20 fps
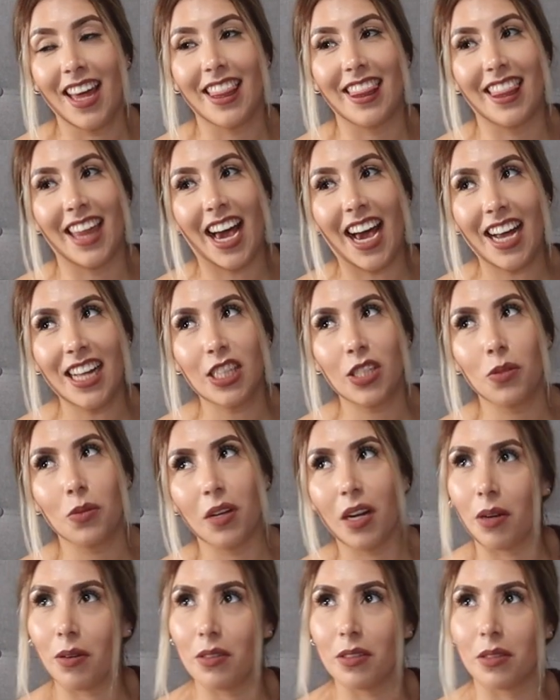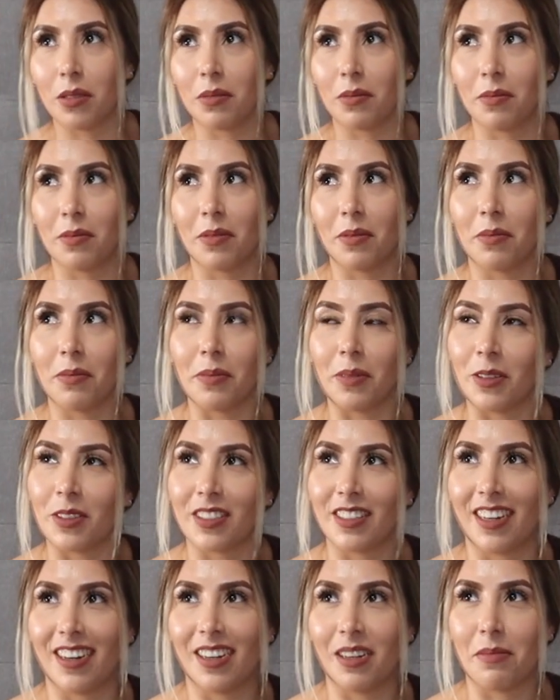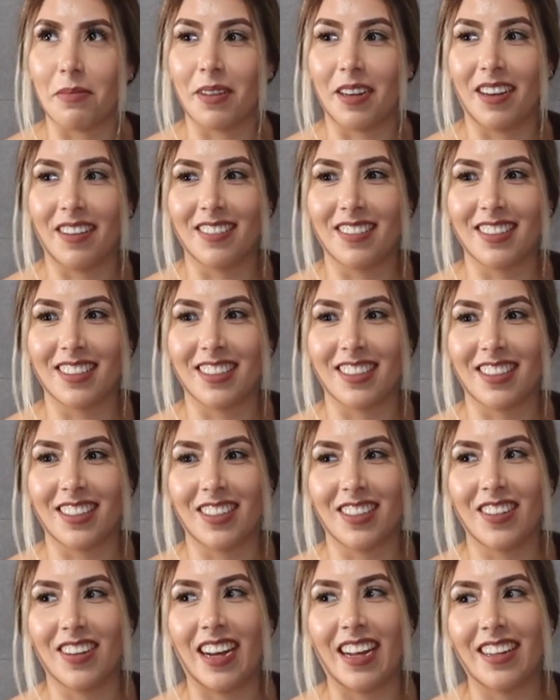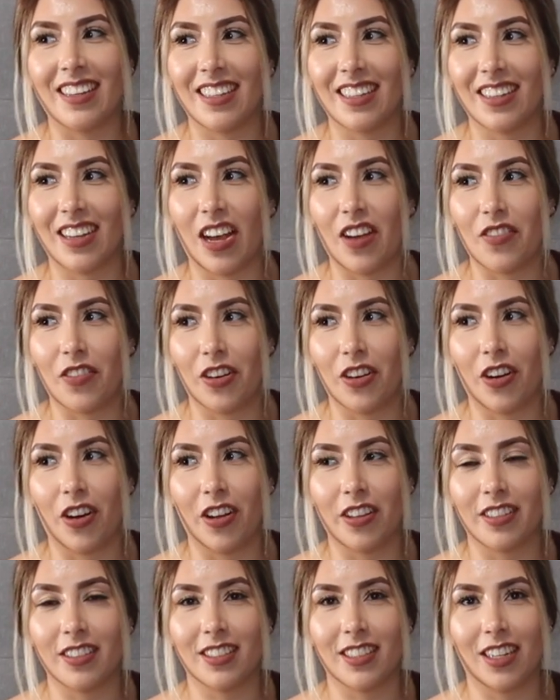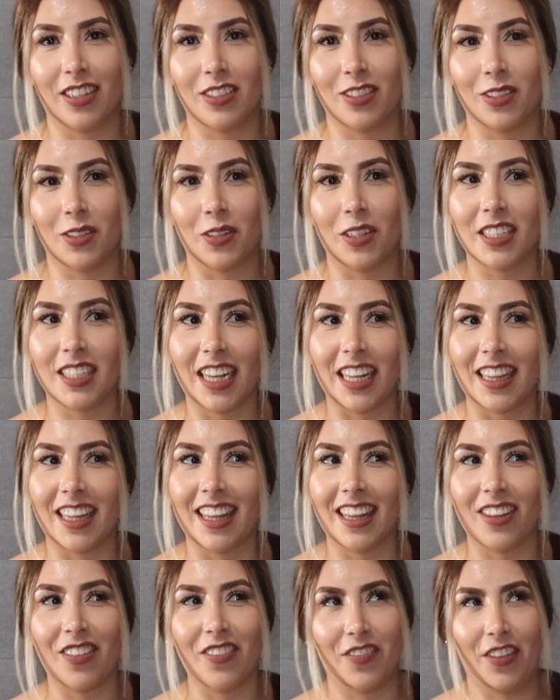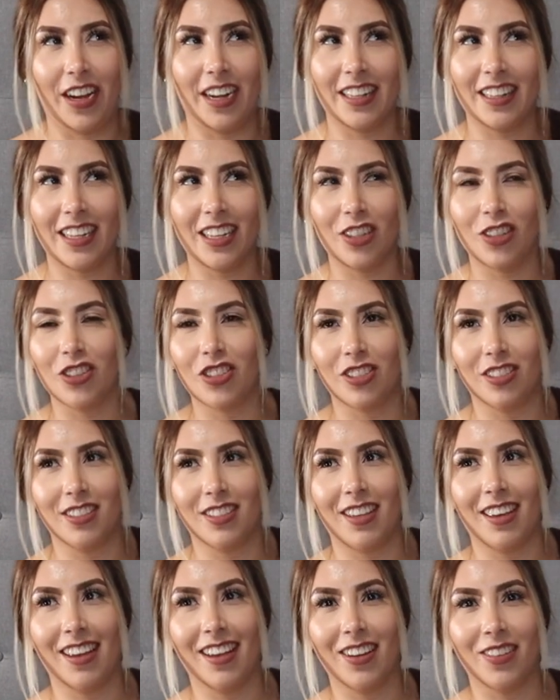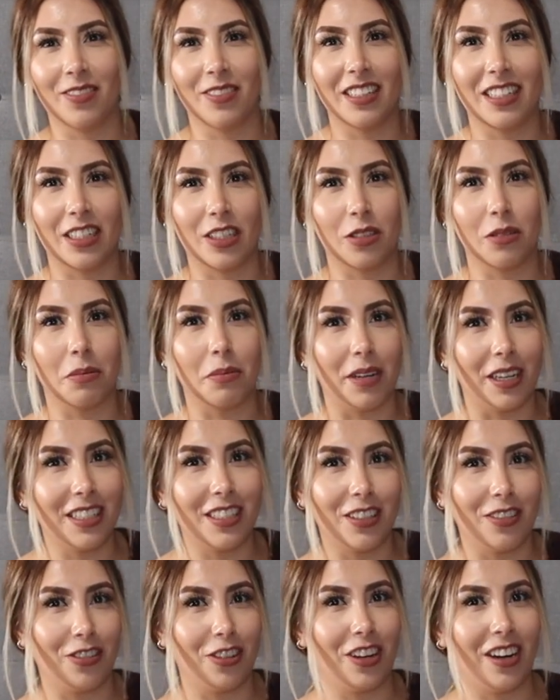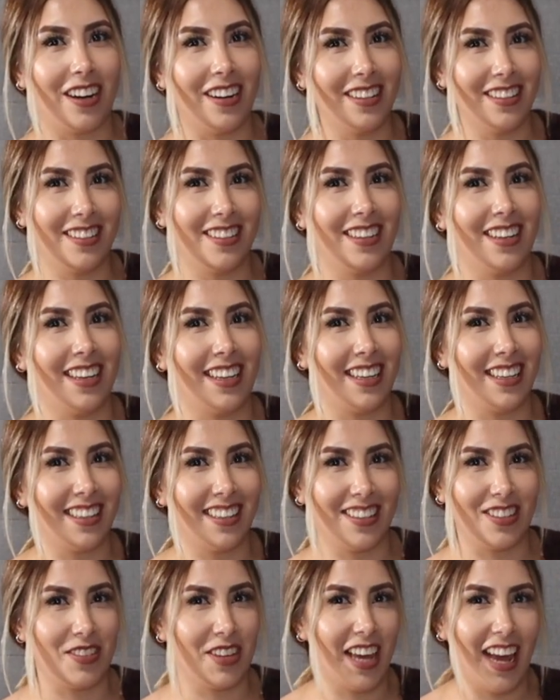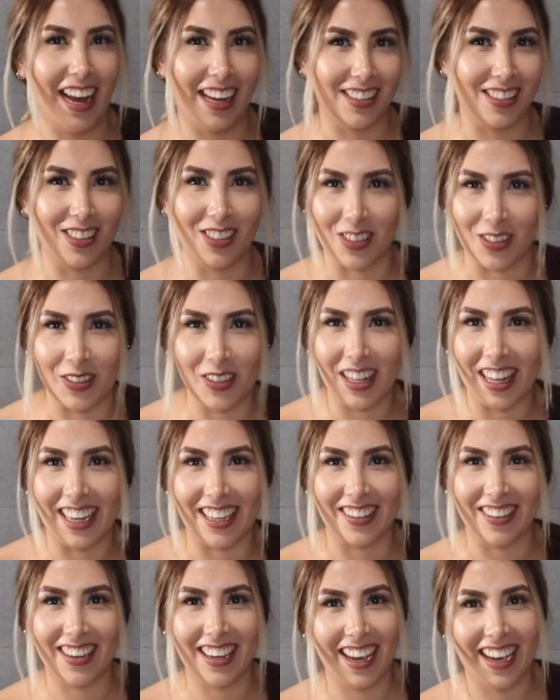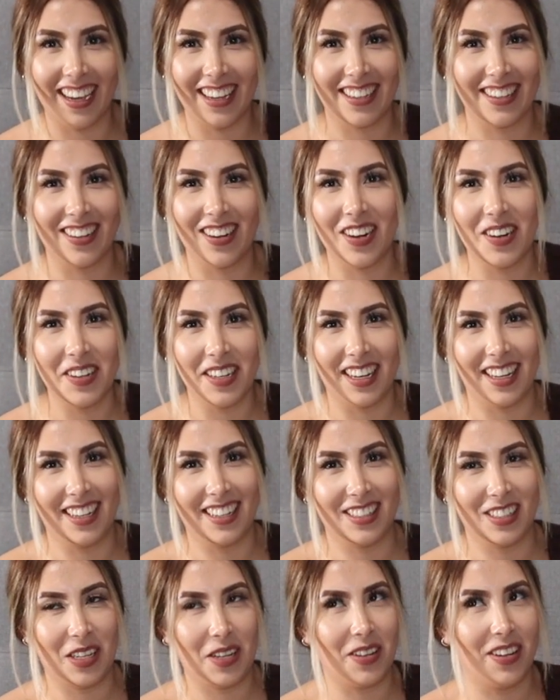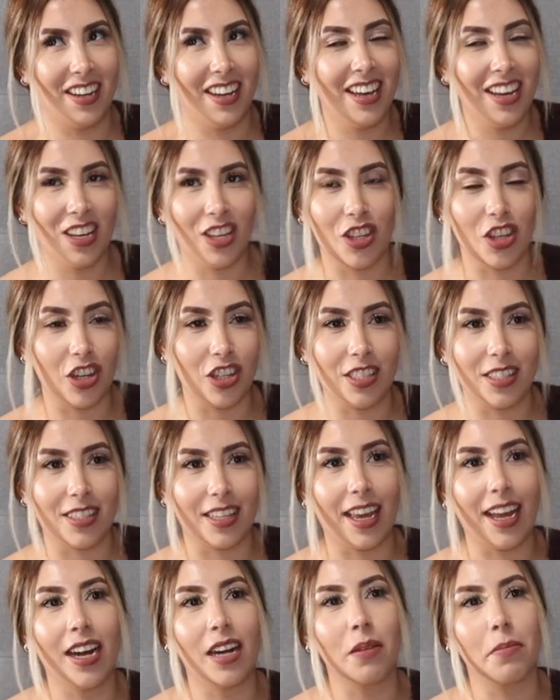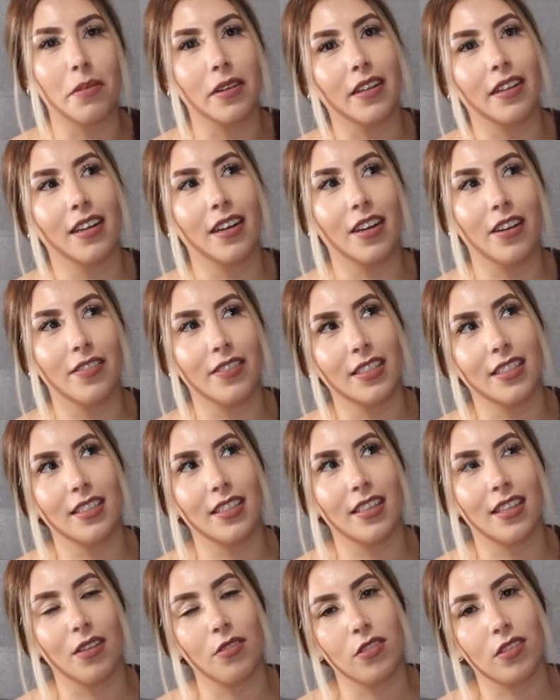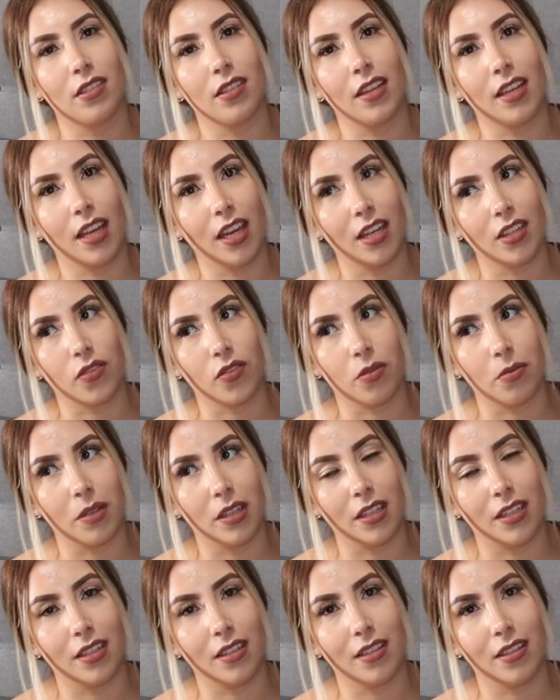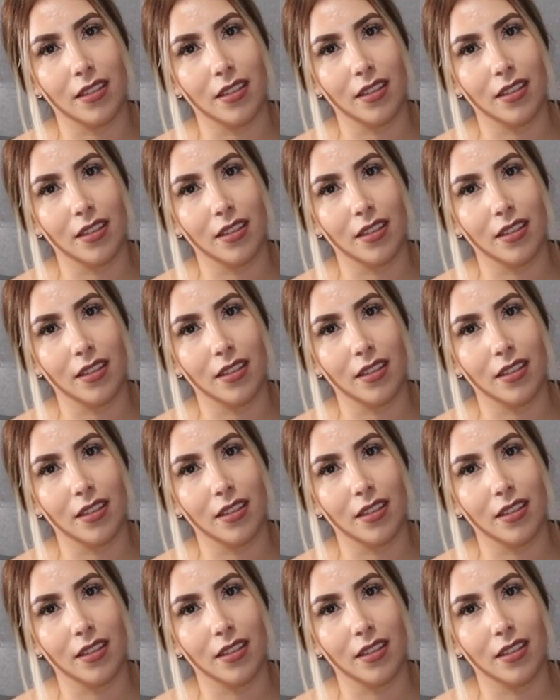that's what I was most scared about. I was like, you know, I've heard all these scary stories, and then the fact that you just can't really do much if you're out there. Like you can't sue, like you can't, you know, like so you're scared. But obviously that wasn't the case for me,